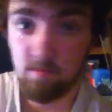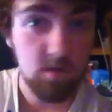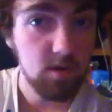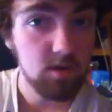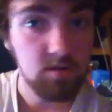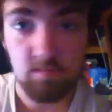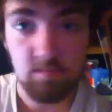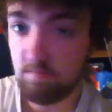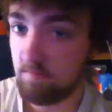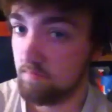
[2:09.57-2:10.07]

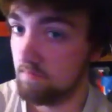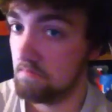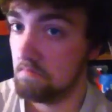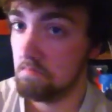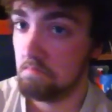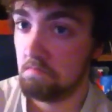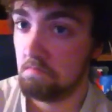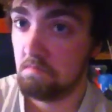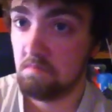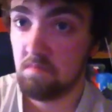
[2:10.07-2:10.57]
just
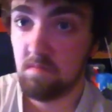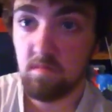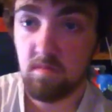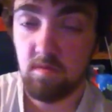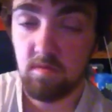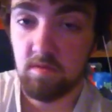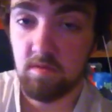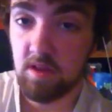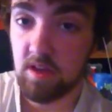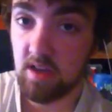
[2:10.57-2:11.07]

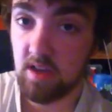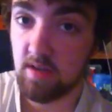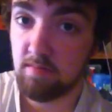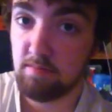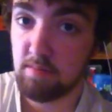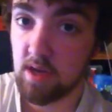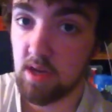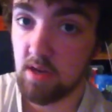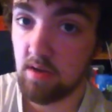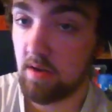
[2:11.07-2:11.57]
think
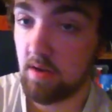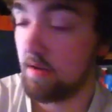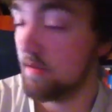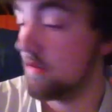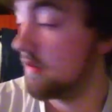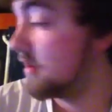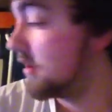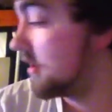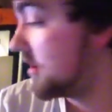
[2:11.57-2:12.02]
about it